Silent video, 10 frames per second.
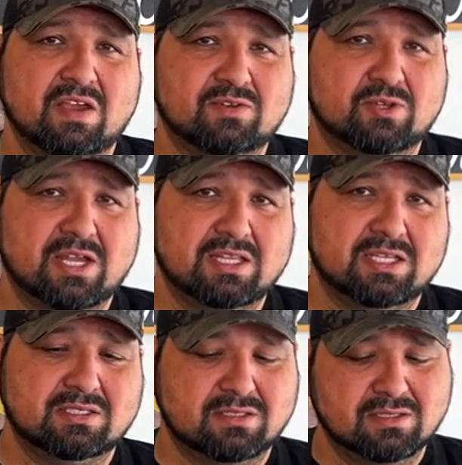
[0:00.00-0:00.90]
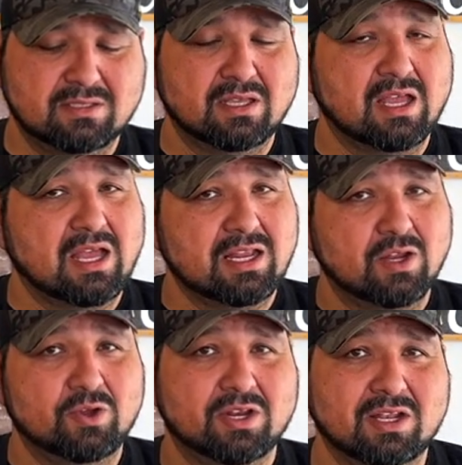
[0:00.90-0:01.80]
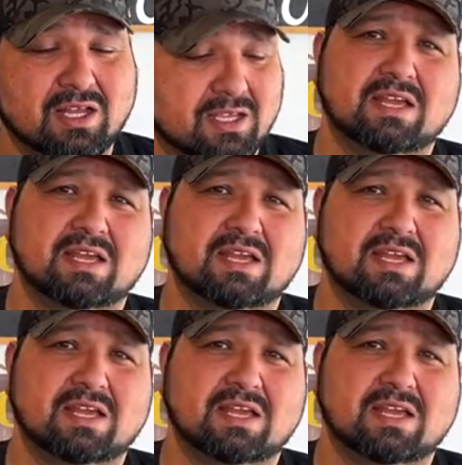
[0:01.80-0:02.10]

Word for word: haven't tried this, I know you're gonna like it.